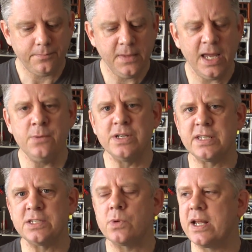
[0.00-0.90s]
Anyways,
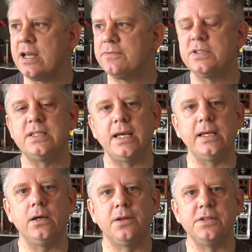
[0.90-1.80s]
that's what I have
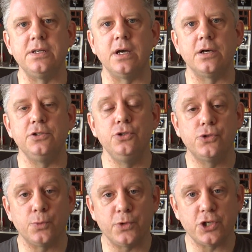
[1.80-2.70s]
today on the new
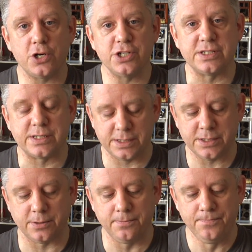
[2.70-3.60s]
supercharging
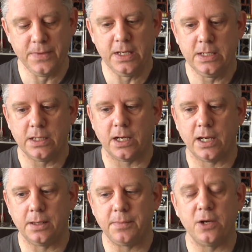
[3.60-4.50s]
system.
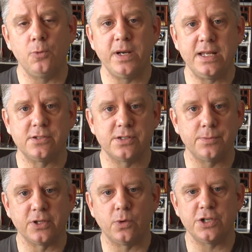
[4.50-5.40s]
I hope it answers
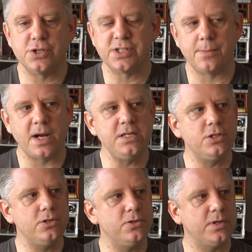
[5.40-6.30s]
some of the questions. I might
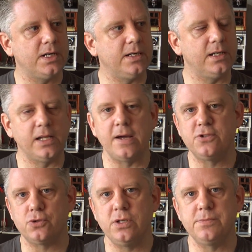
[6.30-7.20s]
do a live
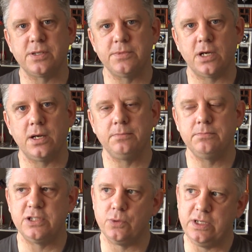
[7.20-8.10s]
stream sometime
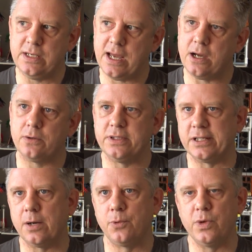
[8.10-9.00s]
between now and a
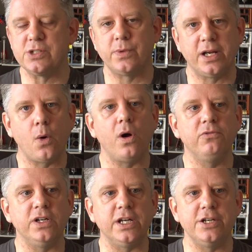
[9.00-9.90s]
couple weeks when I go on
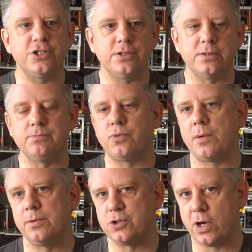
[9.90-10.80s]
vacation, and
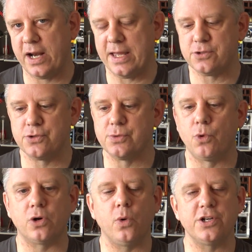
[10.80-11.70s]
probably try to answer some
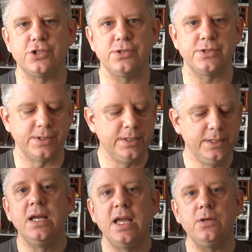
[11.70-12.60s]
more questions.
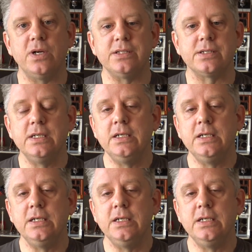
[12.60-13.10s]
Anyways,